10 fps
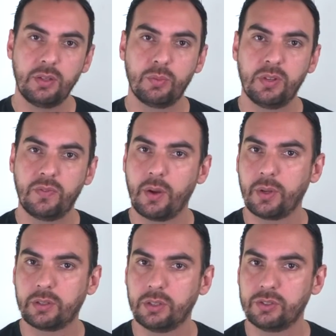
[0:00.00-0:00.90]
will be very
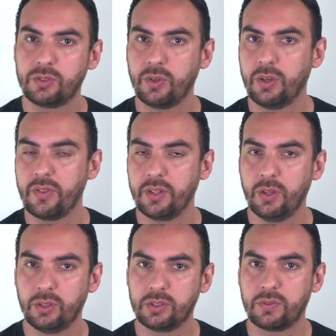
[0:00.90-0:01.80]
close to the
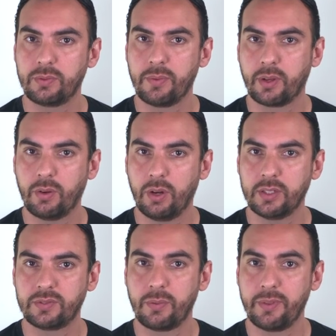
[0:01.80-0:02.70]
notes from the
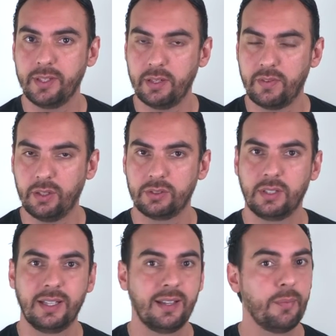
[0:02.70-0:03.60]
chords, from the intervals.
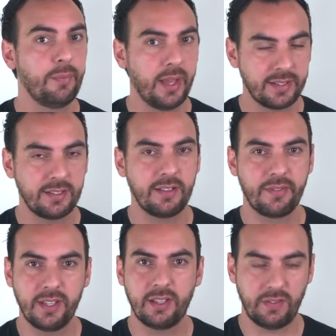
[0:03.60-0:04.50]
Master
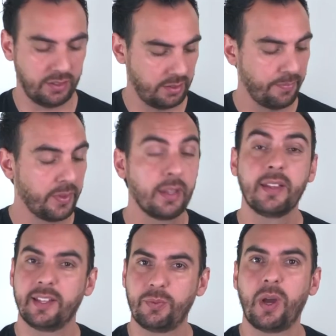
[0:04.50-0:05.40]
the intervals.
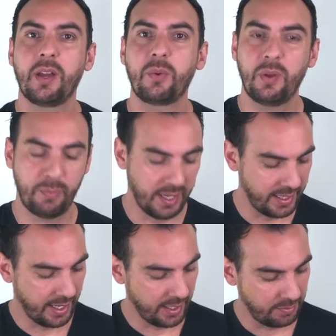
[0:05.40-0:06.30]
That's why I'm
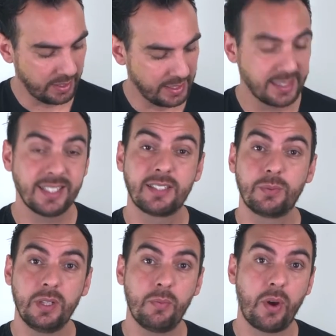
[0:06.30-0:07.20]
repeating it, because it's
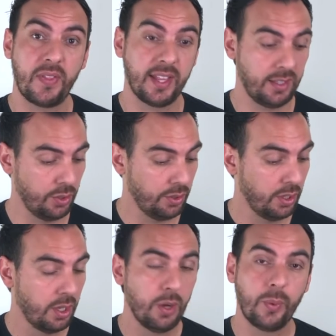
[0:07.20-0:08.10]
really important that you,
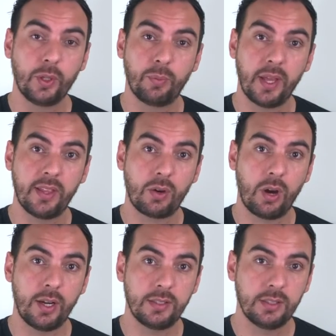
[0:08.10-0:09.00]
when you play the
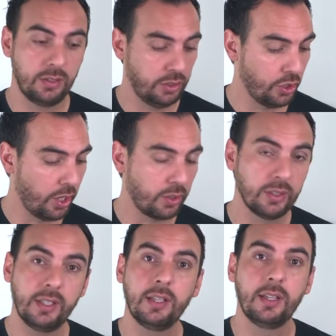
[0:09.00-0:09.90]
chords, not
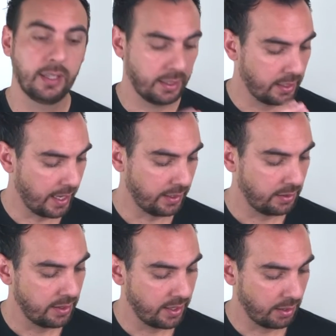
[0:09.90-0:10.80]
only
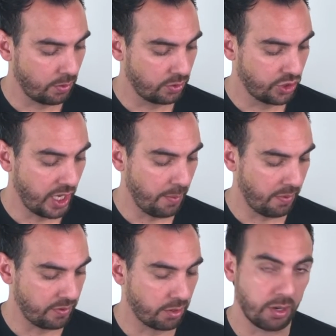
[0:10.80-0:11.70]
get the shape
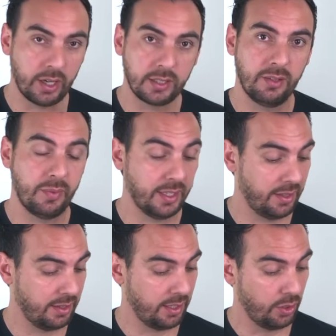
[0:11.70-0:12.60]
of the chord,
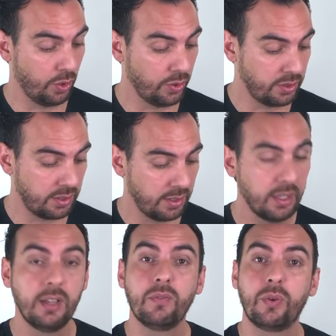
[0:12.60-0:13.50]
but the notes
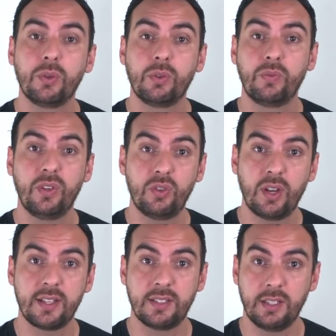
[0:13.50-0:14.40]
for you to
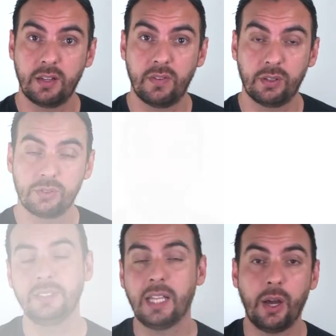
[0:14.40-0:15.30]
visualize the intervals.
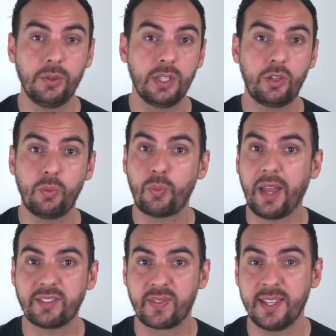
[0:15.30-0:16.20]
Now you need to
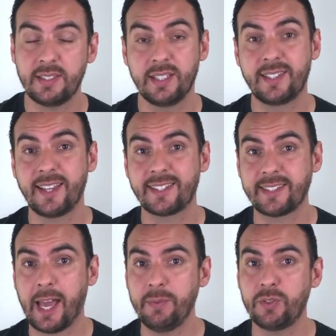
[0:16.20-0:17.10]
practice this. It takes
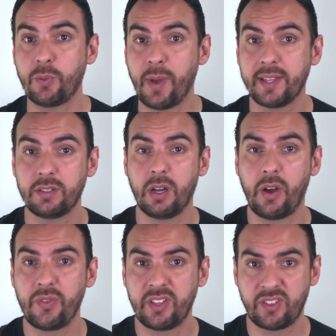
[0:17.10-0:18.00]
time to master
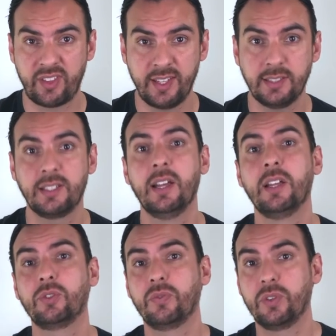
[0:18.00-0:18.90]
all these things,
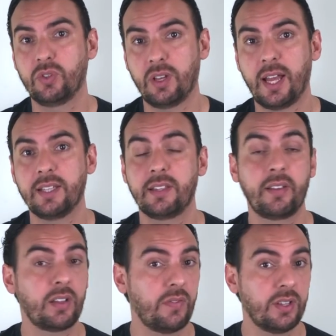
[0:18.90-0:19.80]
to visualize the
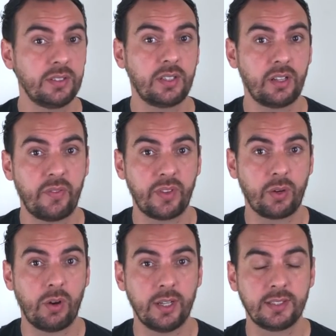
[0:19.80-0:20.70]
intervals inside of the
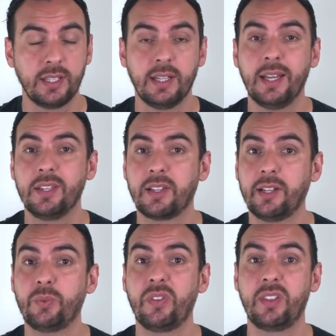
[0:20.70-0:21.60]
chords.
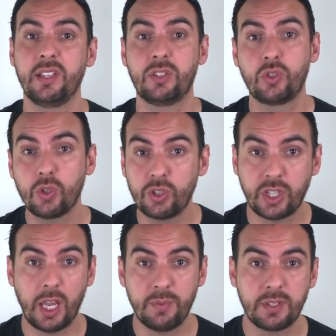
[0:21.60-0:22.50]
Start with these 2
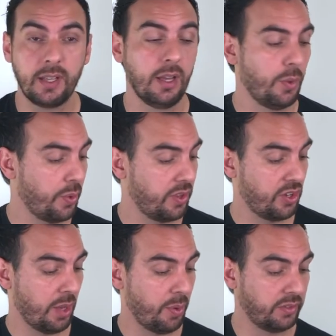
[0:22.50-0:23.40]
shapes, with the
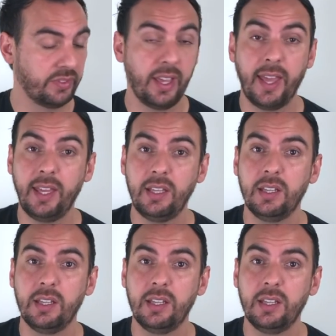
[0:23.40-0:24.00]
shape of A,